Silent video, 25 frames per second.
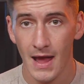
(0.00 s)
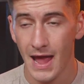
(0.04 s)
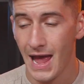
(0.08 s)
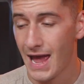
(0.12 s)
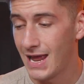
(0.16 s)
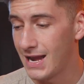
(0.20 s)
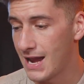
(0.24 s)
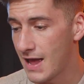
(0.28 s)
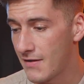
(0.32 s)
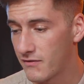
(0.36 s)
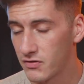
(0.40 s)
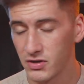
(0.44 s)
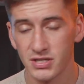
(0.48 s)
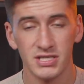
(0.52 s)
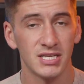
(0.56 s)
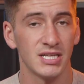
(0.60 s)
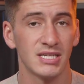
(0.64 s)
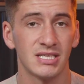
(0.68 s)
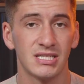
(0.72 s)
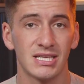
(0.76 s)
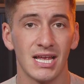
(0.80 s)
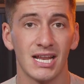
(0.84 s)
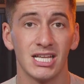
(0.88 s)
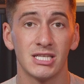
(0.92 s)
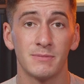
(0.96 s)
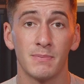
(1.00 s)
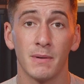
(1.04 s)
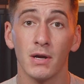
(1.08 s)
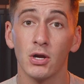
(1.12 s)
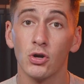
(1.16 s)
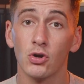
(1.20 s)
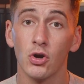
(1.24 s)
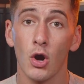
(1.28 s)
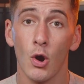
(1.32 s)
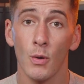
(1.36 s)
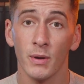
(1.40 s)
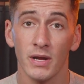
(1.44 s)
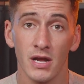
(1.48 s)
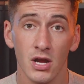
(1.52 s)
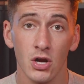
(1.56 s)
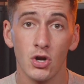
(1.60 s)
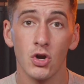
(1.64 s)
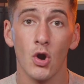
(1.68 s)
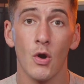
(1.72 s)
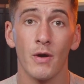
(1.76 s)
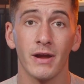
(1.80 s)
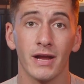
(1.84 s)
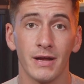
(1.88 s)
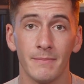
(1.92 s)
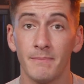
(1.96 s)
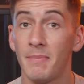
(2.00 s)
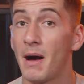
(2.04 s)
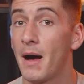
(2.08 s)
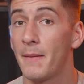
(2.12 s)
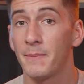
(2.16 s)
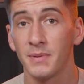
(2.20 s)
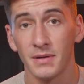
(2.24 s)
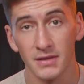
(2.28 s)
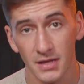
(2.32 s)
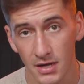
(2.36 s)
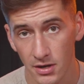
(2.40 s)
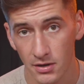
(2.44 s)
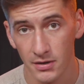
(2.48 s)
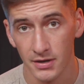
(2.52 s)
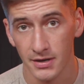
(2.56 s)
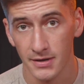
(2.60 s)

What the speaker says: And ever since then, it's been growing and growing in popularity.